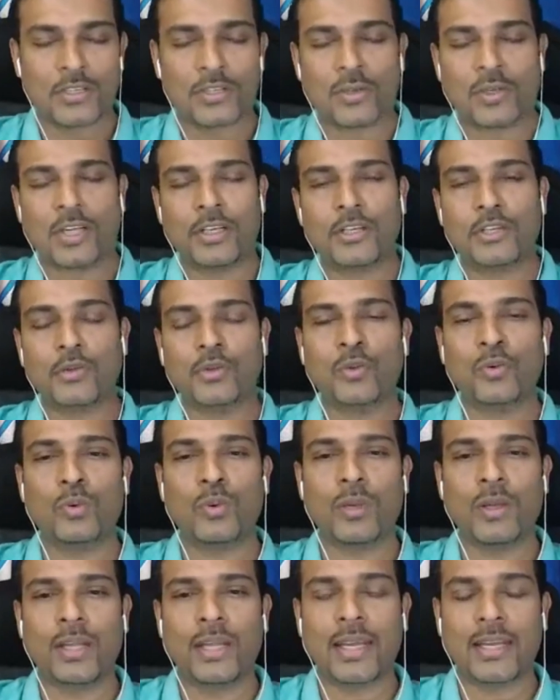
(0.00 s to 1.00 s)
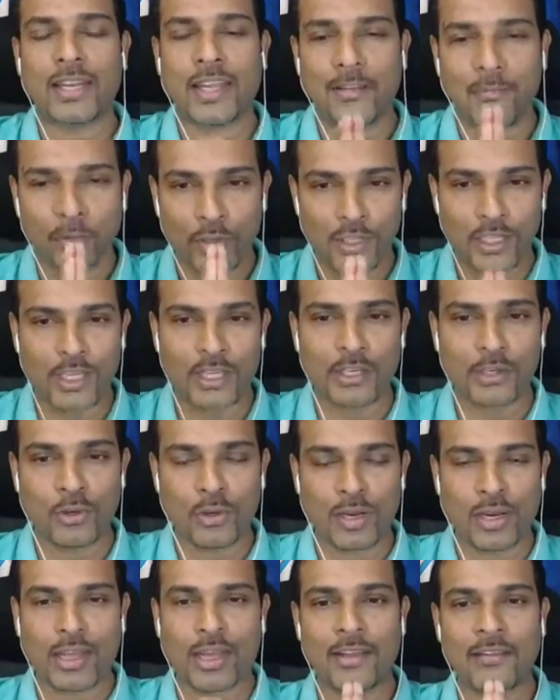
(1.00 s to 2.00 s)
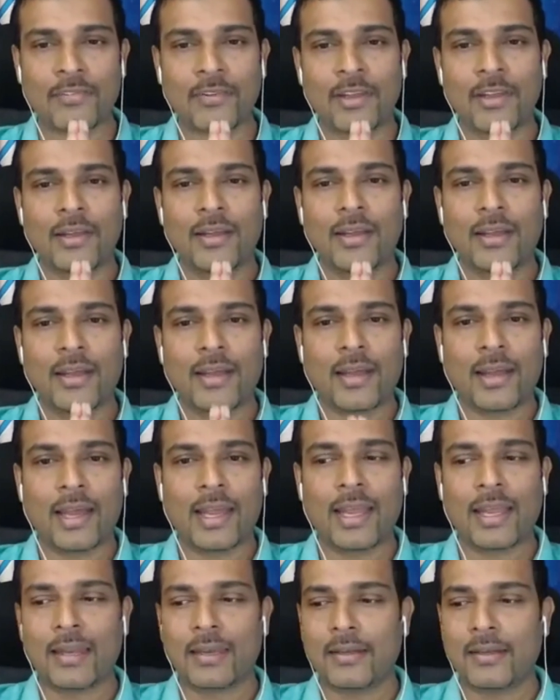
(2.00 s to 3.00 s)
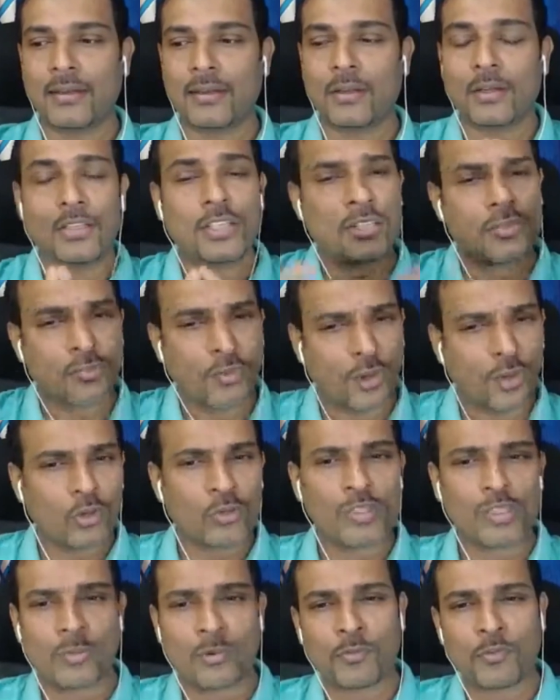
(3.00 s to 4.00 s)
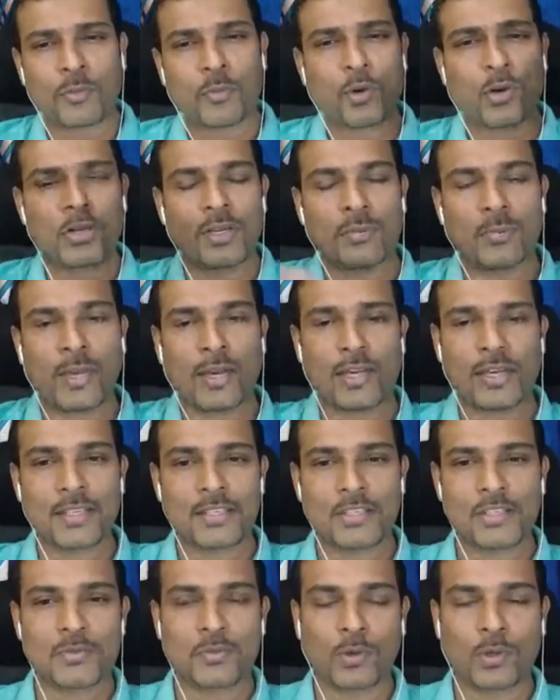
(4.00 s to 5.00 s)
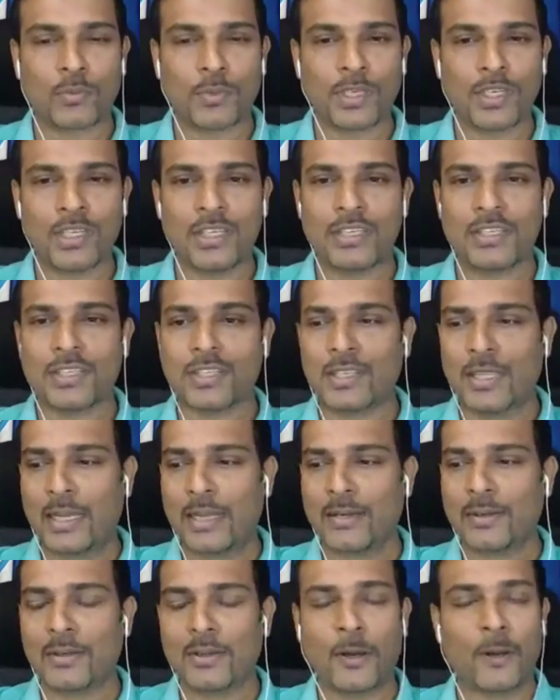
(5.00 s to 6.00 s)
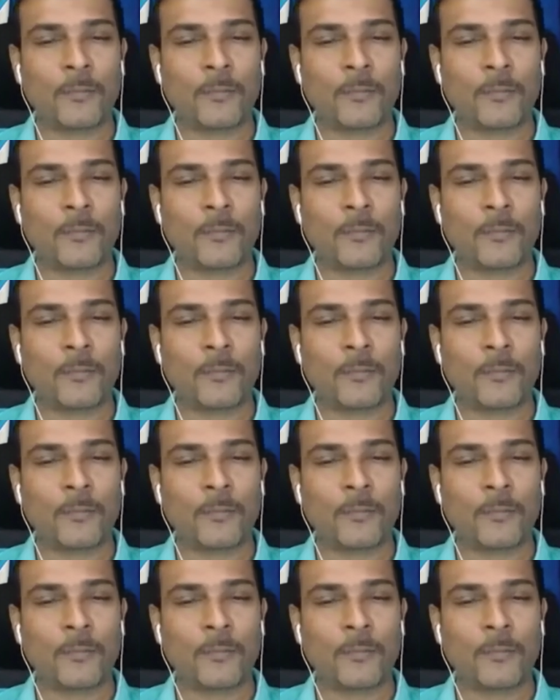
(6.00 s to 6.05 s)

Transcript: So let you get everything in your life, and just follow some of the practices what we teach, and then